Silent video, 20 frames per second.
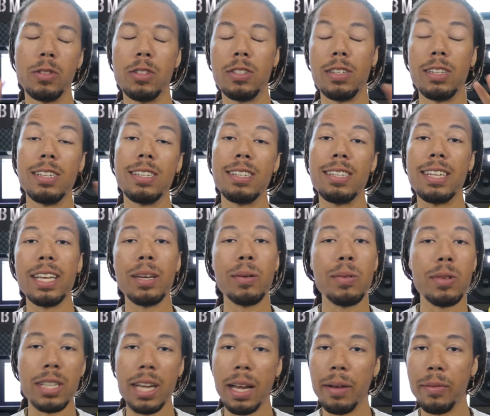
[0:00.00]
to
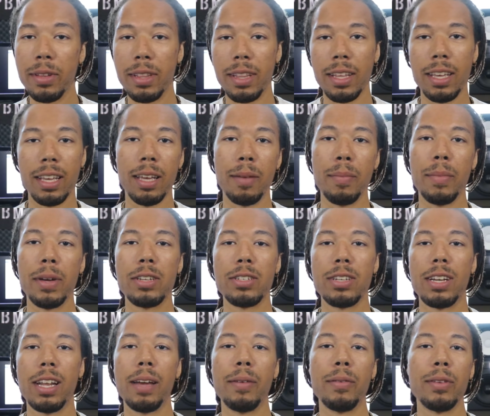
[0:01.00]
distinguish everything and make
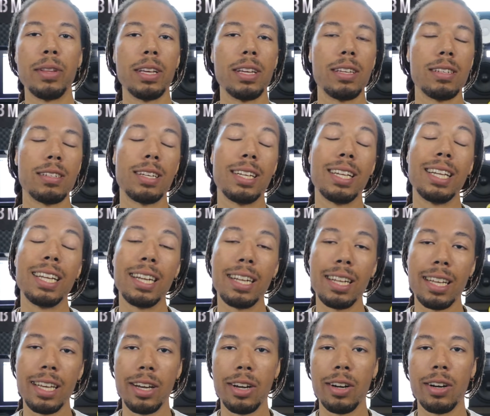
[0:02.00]
sure that everything is
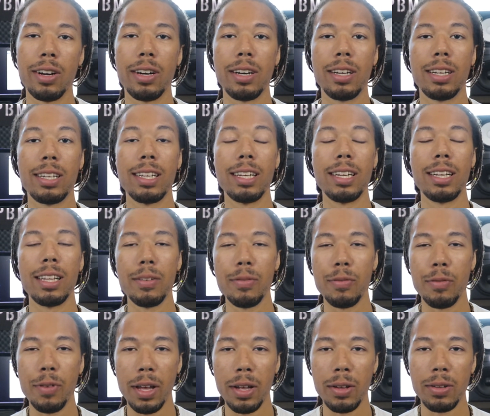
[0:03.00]
clearly heard, clearly
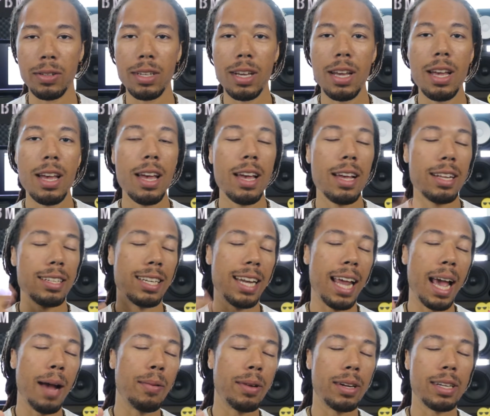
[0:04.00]
felt.
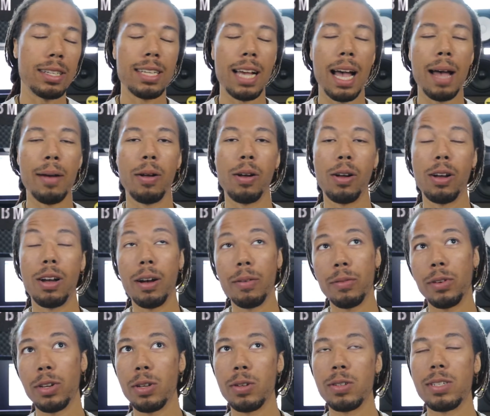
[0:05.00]
Today I want to
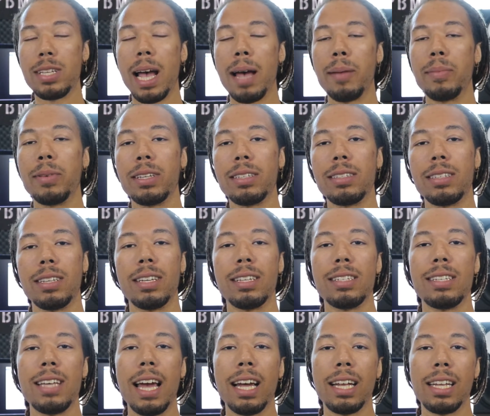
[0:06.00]
cover those topics,
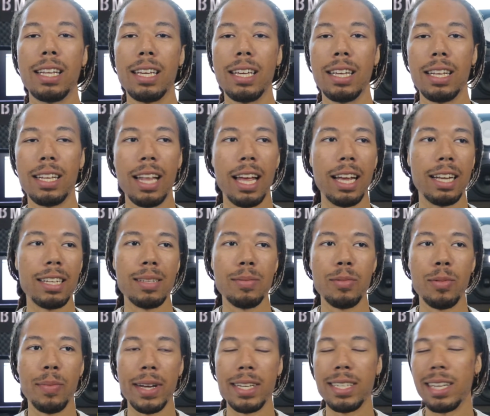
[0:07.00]
exactly like some
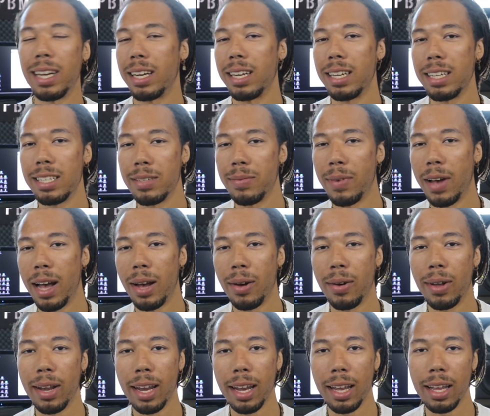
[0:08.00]
of my techniques of
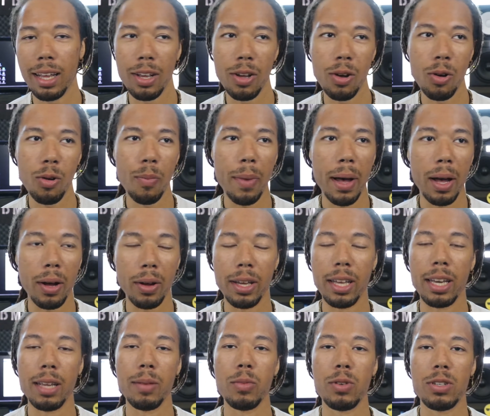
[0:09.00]
how I go about
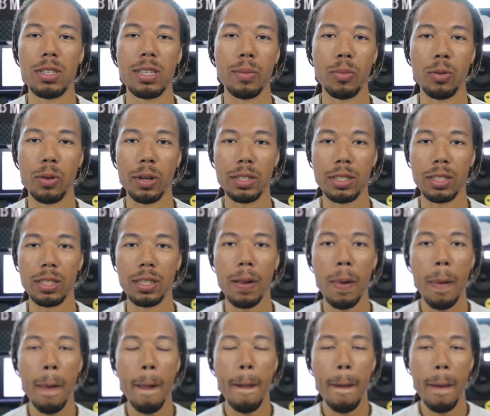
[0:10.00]
getting more separation.
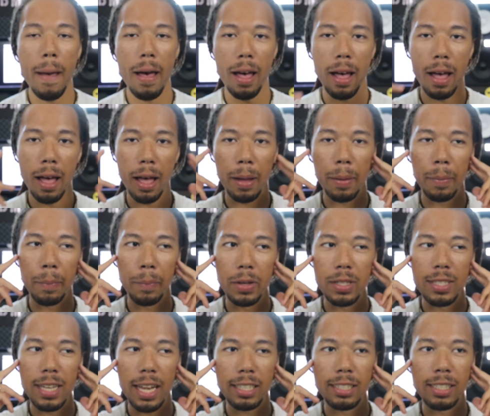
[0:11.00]

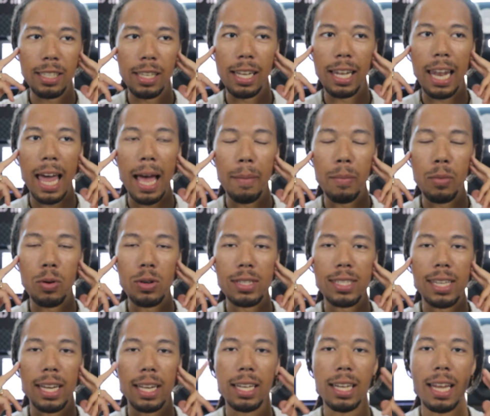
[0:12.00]
It's actually a lot more
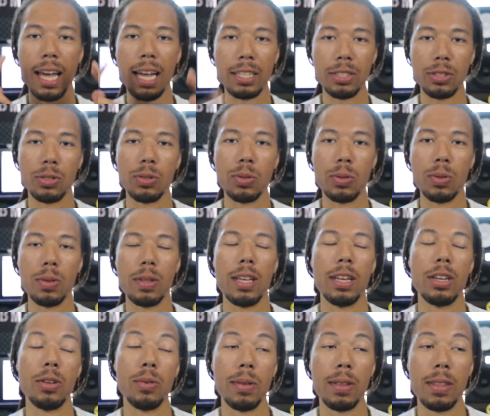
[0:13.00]
psychological
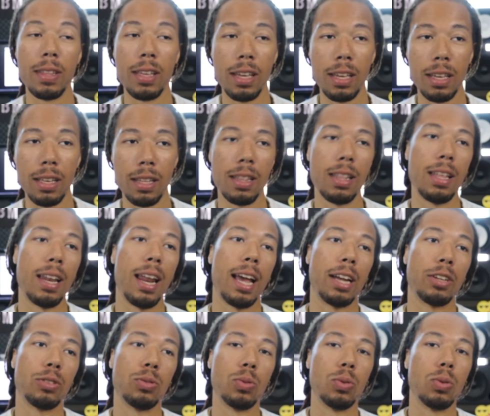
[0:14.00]
than you would think, than
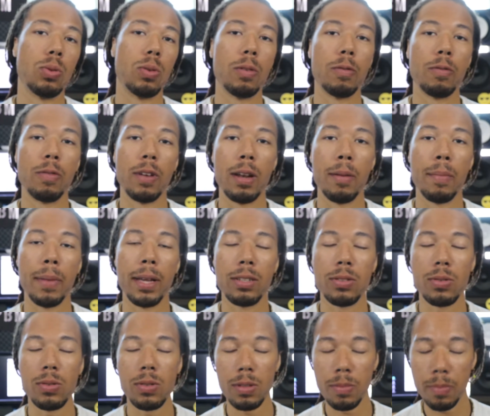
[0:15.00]
actual
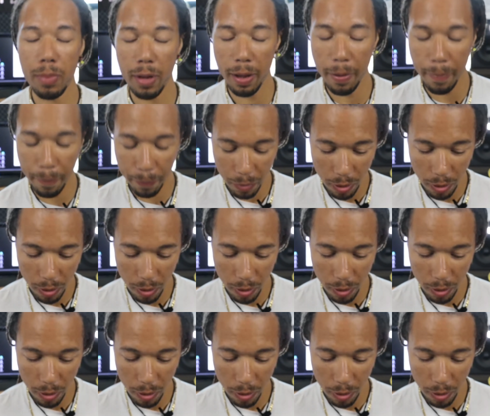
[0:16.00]
fundamentals, but